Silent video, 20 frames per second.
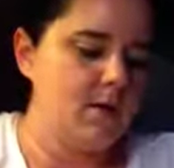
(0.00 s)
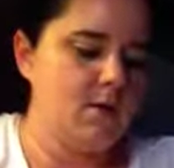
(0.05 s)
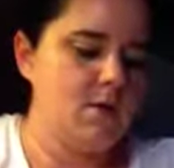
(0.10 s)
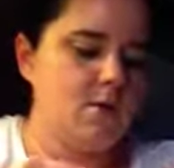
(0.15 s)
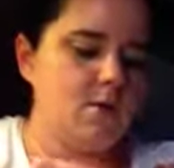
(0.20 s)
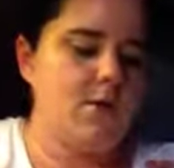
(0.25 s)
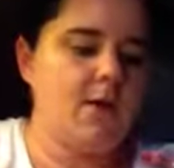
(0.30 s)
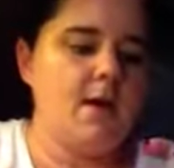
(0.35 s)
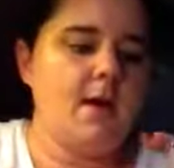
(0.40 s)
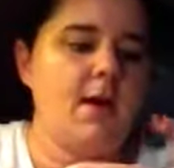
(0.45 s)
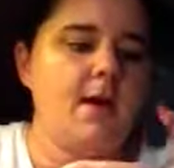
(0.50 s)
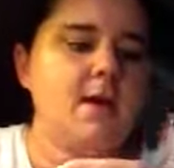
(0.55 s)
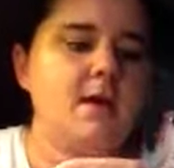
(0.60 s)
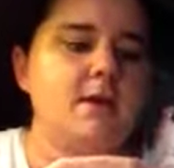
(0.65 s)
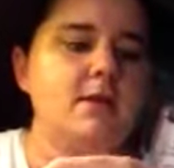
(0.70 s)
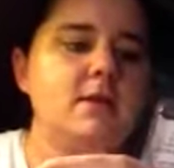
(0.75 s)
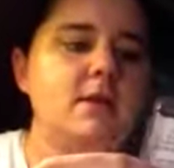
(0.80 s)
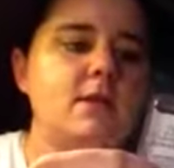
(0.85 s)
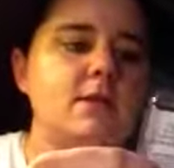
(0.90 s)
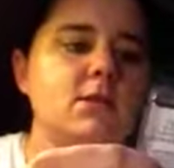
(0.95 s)
Okay,
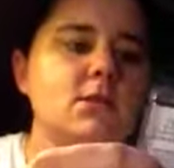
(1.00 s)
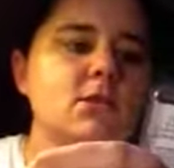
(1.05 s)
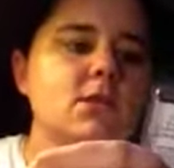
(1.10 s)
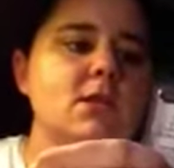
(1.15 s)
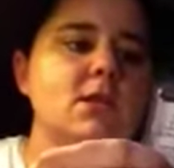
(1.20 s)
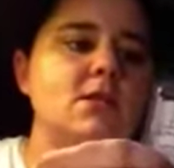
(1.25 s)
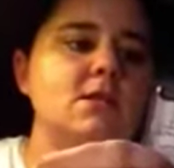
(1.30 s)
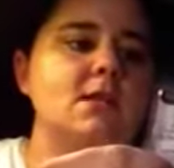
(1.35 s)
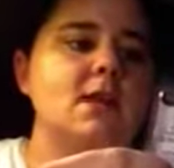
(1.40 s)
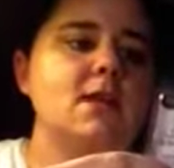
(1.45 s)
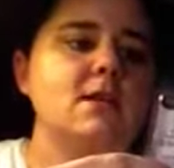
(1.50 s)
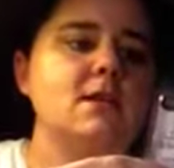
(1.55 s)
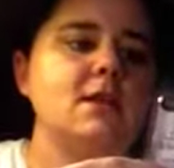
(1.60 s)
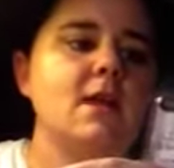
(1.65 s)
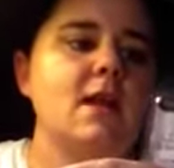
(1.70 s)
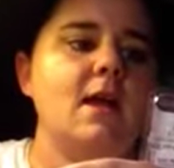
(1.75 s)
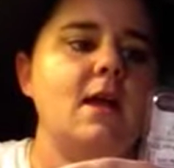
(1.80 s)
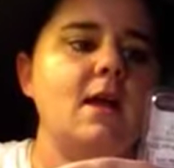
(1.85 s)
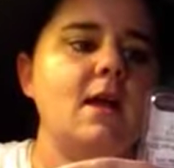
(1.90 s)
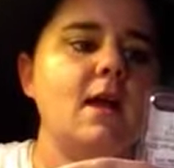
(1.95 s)
and then she sent
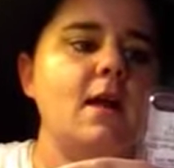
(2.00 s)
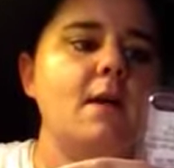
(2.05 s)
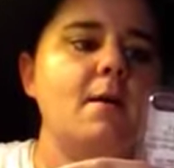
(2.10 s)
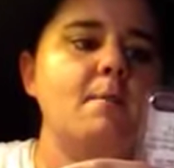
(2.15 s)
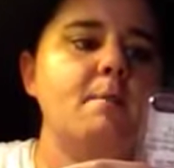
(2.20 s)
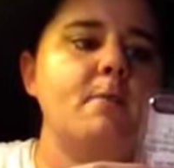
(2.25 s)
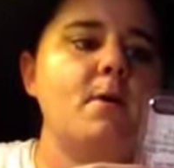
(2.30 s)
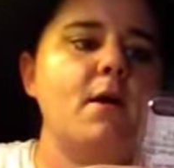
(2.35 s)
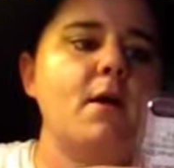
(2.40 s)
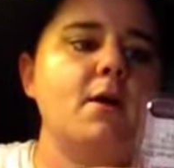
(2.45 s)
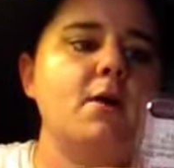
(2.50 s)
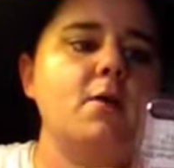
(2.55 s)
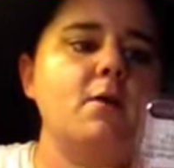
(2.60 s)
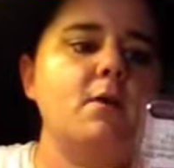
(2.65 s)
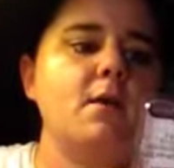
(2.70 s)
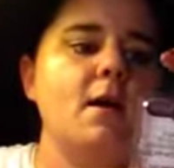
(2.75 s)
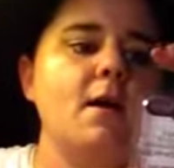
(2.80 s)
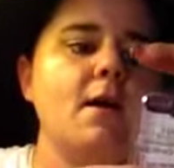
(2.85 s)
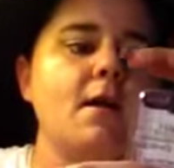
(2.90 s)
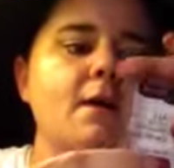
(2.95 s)
a um,
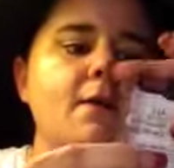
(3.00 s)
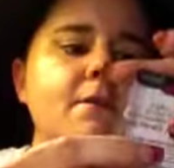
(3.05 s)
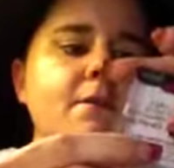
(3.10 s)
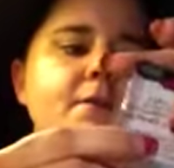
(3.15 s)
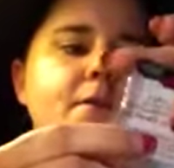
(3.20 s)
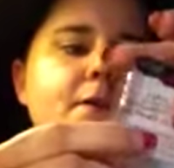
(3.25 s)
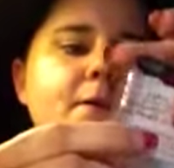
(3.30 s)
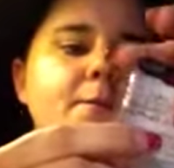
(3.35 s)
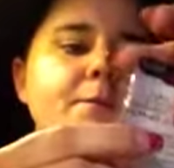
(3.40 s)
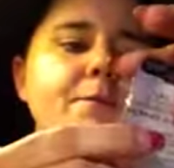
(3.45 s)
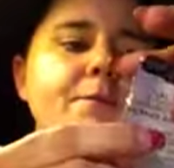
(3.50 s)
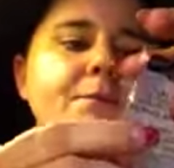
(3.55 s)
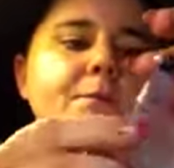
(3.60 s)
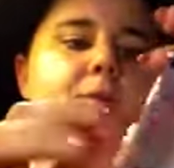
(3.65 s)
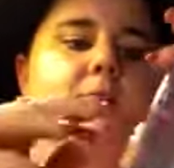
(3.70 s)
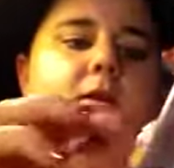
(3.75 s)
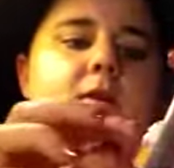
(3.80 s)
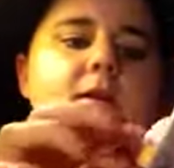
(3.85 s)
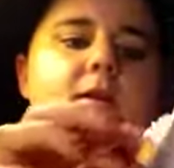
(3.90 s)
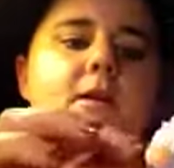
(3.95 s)
bottle of
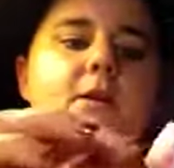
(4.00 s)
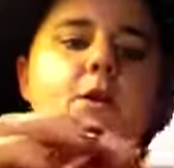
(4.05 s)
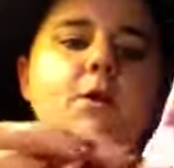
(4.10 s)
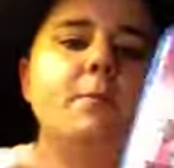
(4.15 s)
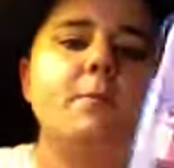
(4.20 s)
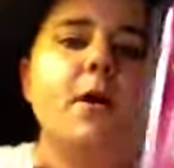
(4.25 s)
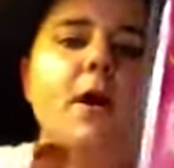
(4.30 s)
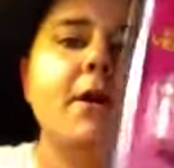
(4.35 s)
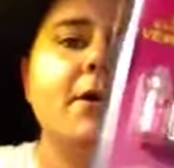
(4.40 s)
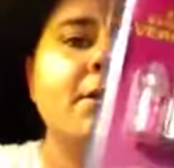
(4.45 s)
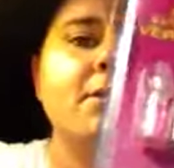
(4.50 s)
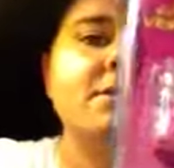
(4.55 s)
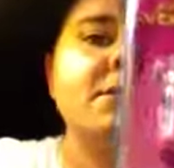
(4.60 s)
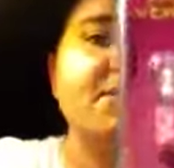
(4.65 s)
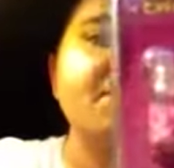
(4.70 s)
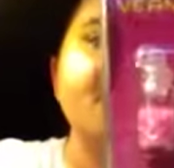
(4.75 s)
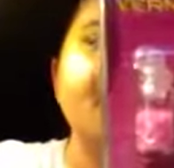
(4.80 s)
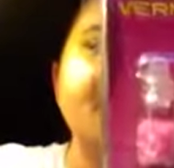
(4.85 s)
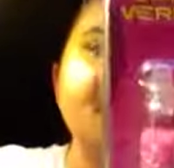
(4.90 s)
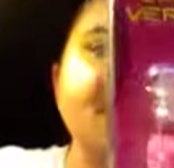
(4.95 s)
the little bottles of the